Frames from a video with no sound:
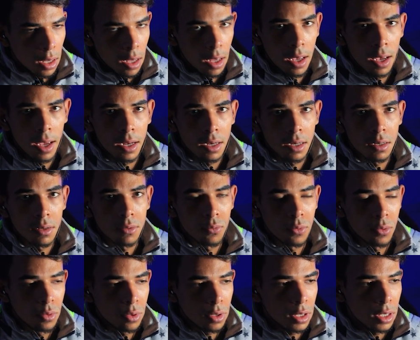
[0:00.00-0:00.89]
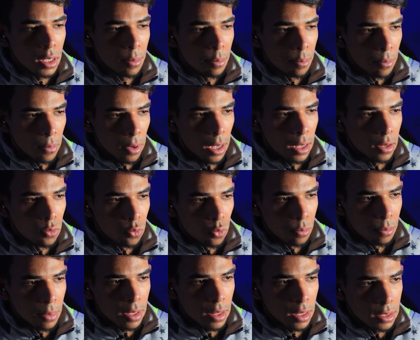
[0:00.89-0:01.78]
and we will keep, and we'll
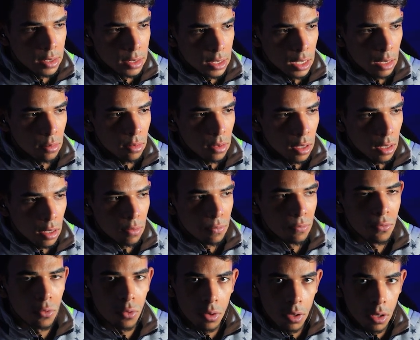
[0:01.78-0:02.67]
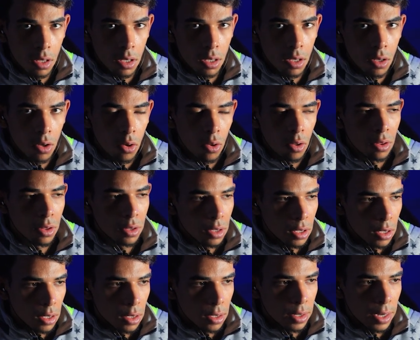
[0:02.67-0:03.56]
make the same thing for all
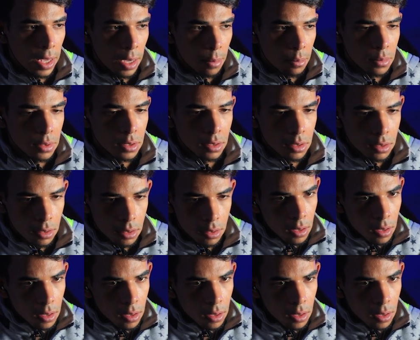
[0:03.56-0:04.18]
the names.